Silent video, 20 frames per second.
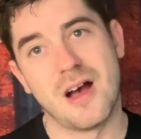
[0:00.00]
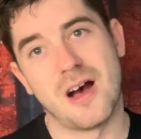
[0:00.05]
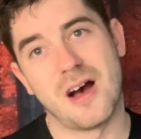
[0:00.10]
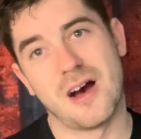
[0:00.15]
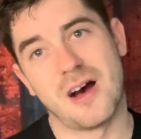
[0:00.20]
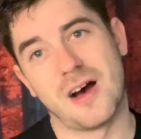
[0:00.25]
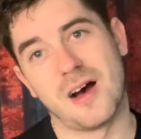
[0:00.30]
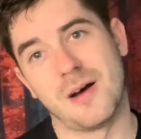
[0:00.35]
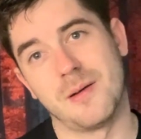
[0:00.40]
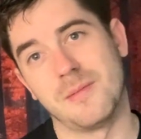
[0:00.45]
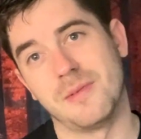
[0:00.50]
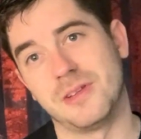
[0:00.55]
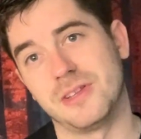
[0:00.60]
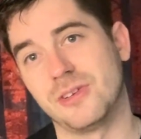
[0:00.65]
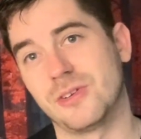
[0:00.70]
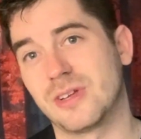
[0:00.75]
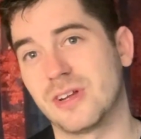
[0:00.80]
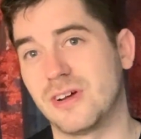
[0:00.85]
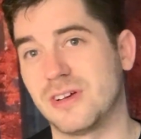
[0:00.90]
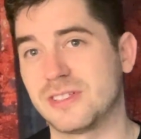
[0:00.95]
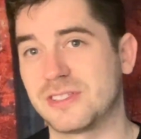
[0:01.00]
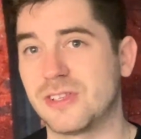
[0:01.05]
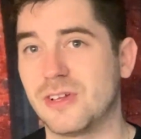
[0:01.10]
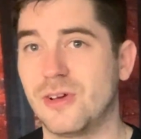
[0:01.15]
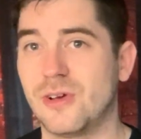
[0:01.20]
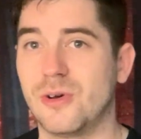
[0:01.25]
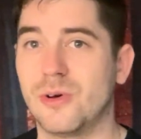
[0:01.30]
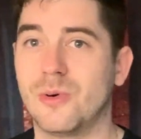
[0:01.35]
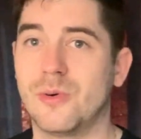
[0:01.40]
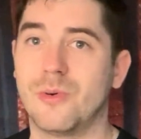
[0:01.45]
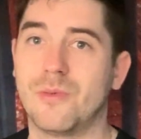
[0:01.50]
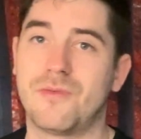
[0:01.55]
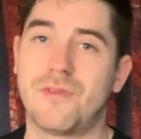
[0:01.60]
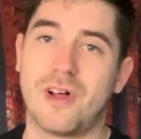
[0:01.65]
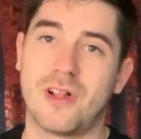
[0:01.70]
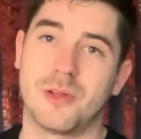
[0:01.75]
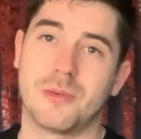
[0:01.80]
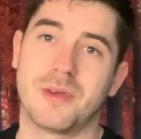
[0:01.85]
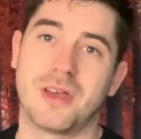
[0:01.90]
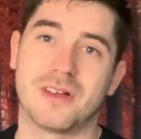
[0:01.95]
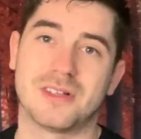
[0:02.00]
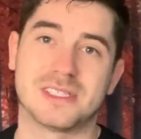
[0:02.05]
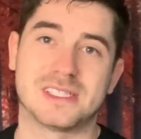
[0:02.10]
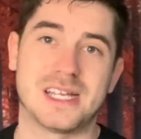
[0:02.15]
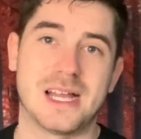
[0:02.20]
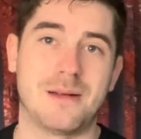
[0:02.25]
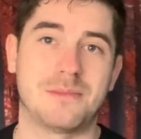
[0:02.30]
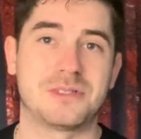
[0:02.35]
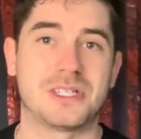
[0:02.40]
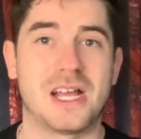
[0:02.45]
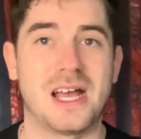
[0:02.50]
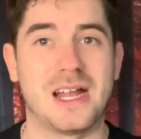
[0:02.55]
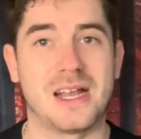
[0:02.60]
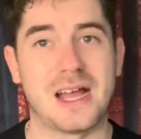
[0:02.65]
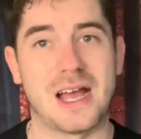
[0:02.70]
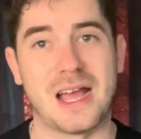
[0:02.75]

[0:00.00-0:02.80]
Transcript: You can also follow me on Snapchat.